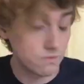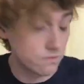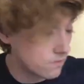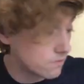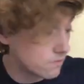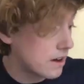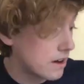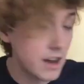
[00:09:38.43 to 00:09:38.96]

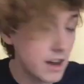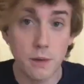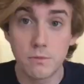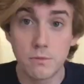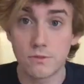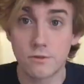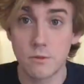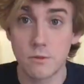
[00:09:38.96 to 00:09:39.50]
very helpful
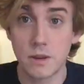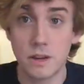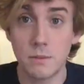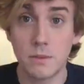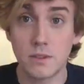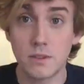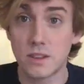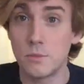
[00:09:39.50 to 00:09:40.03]
for me, for
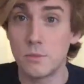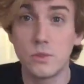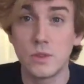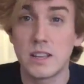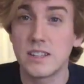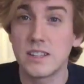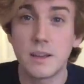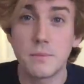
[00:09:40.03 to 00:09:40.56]
someone who
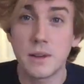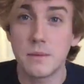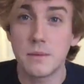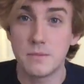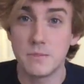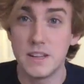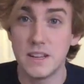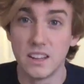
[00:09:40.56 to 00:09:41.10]
can sometimes
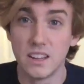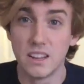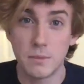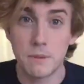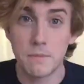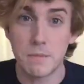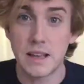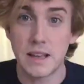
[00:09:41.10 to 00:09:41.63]
be a little bit
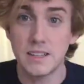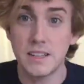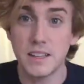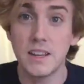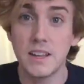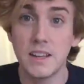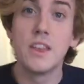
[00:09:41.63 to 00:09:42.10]
messy.